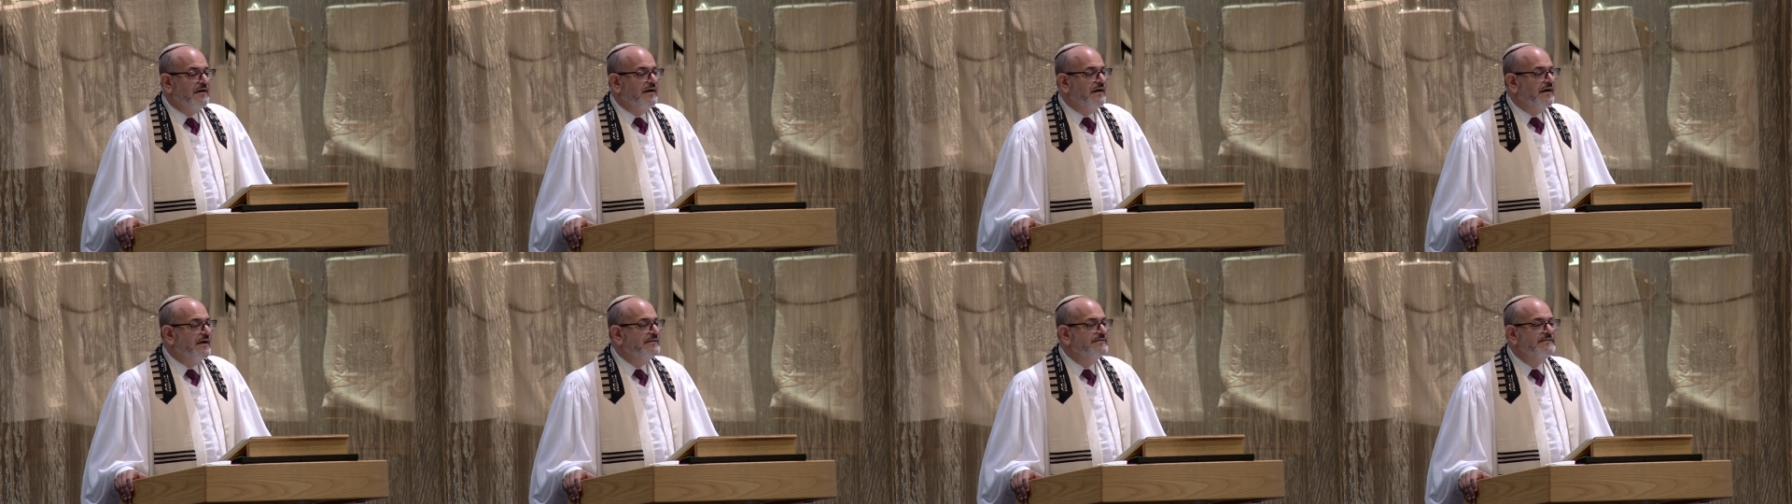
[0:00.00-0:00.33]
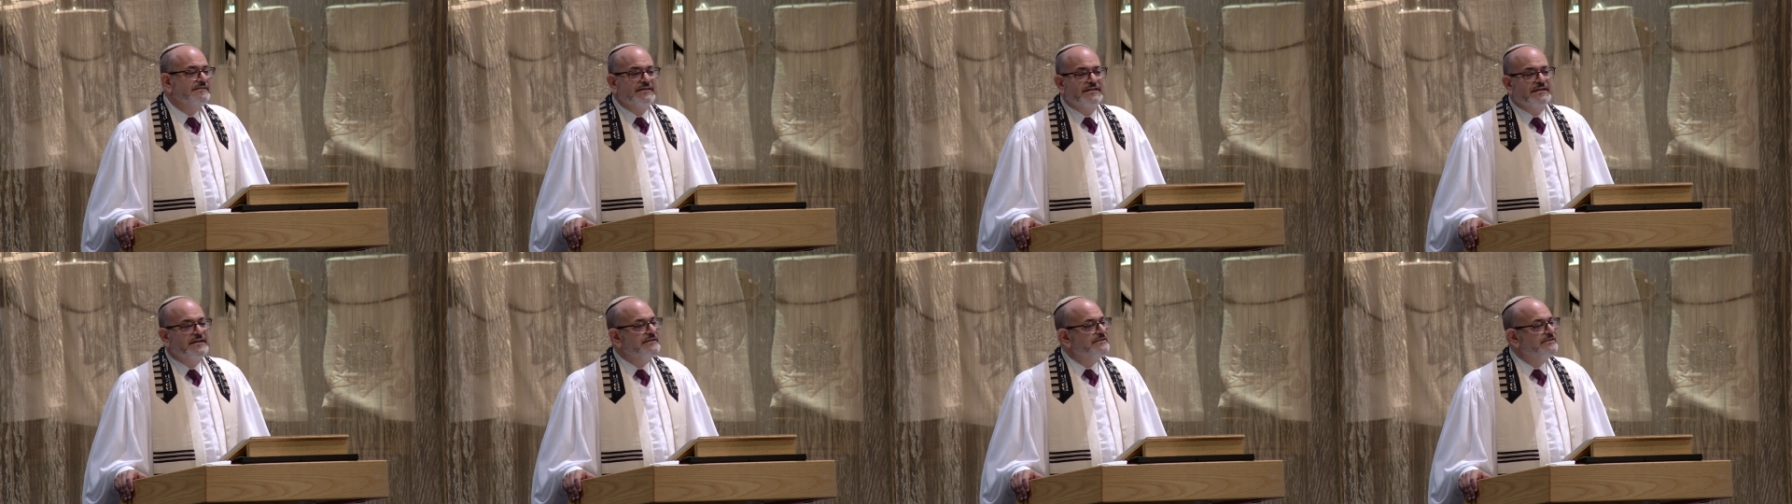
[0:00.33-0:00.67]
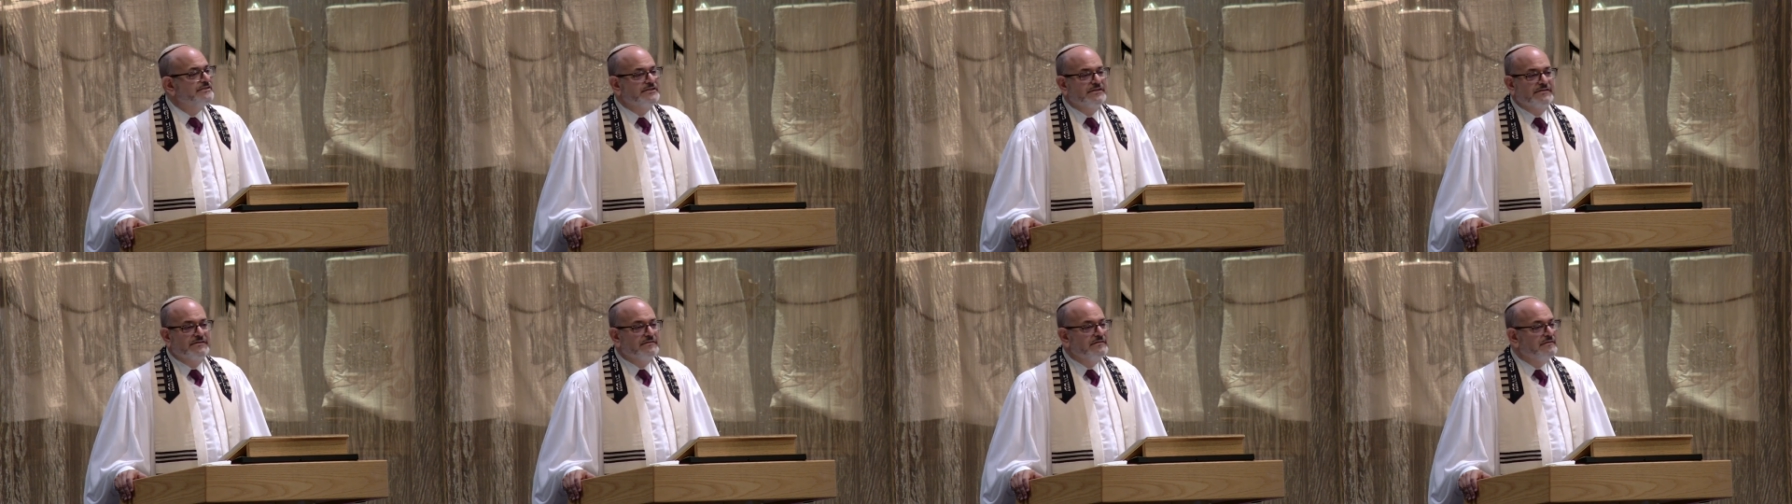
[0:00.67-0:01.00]

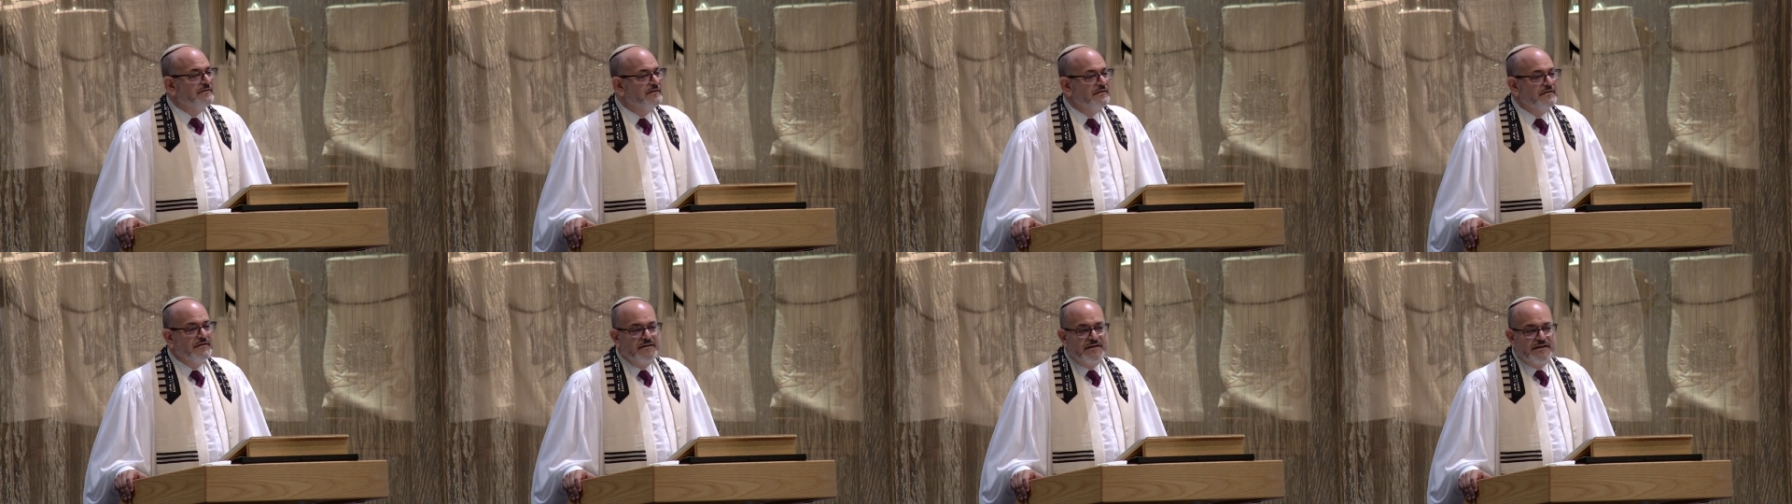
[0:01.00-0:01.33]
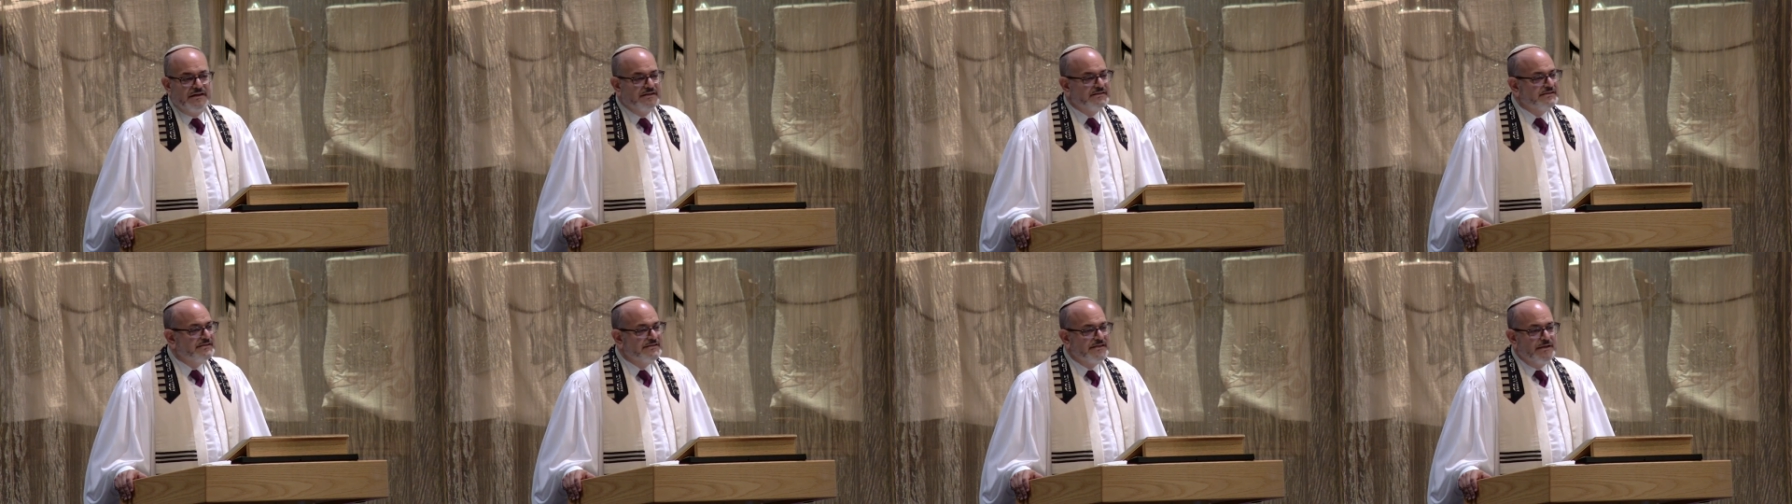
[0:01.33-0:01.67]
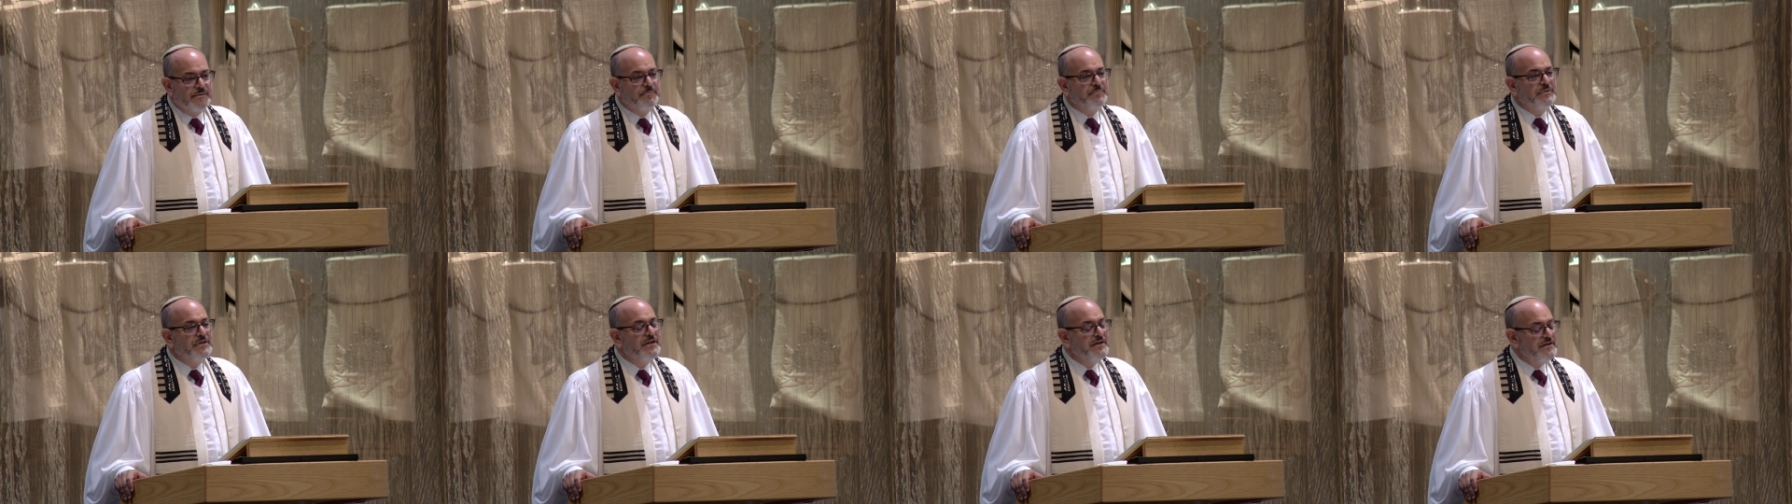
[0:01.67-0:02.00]
Isolation is
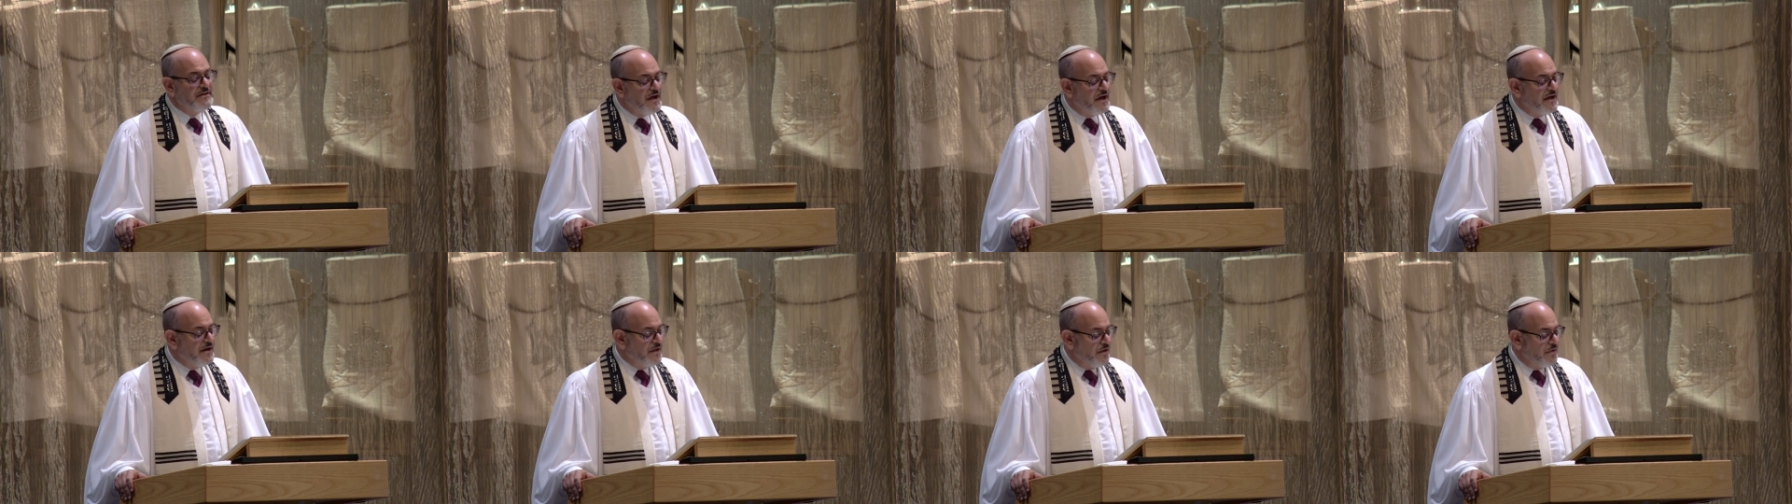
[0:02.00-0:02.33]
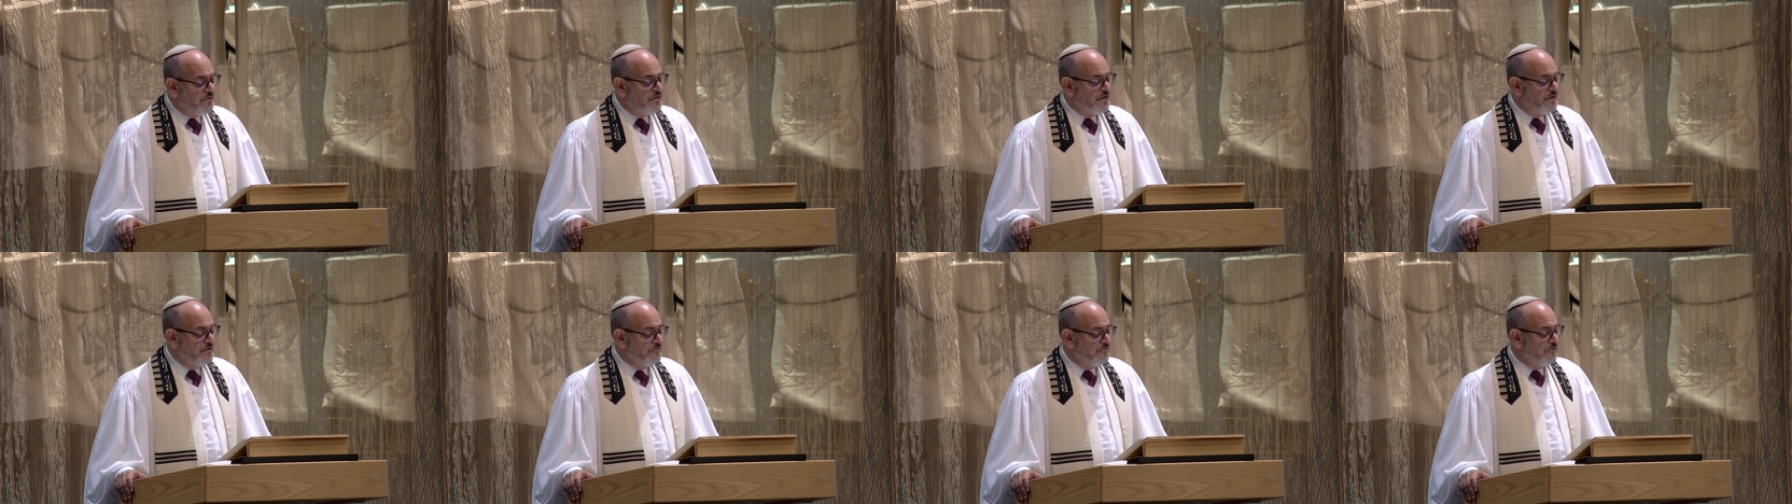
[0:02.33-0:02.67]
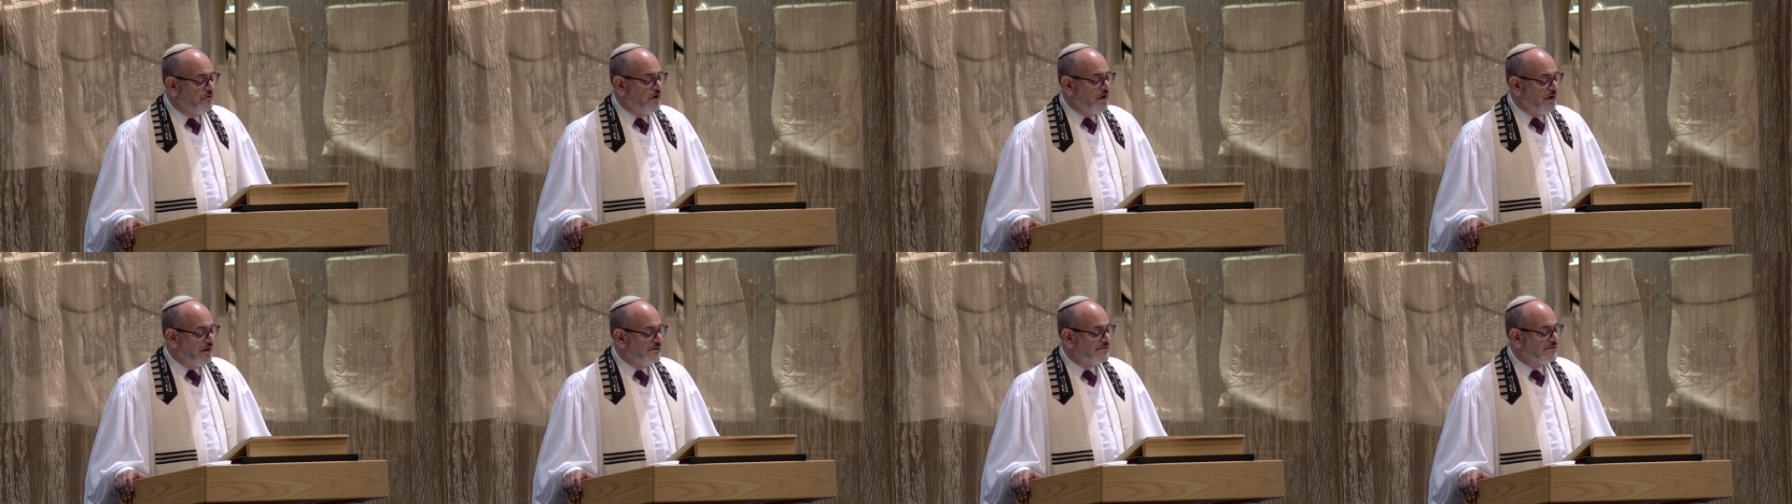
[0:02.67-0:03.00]
simply not healthy
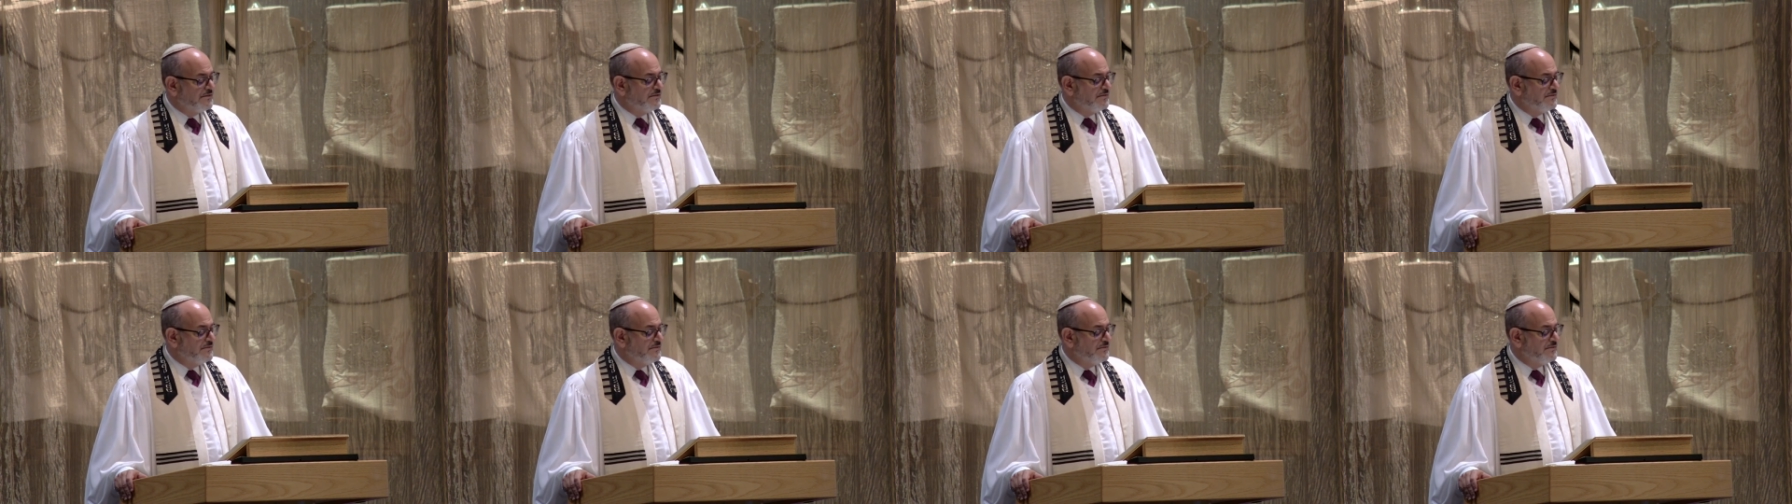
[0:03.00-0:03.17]
for us.